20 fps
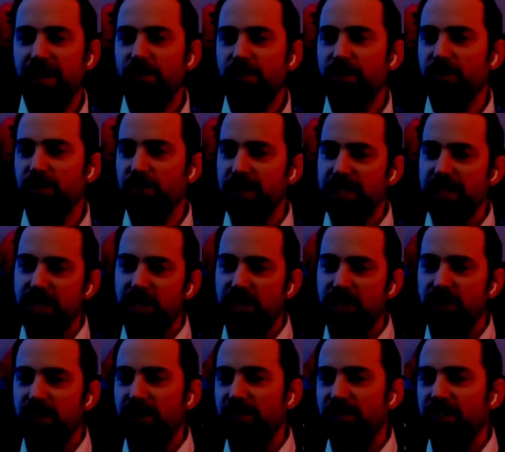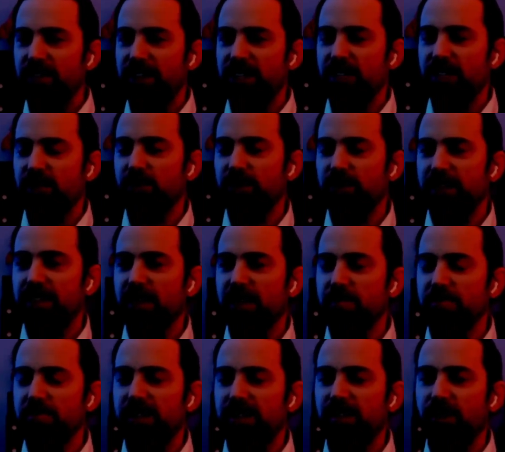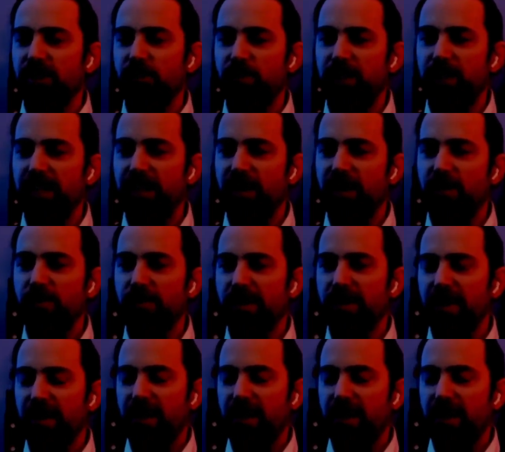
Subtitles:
He was a race car driver. He sold his company to 3DO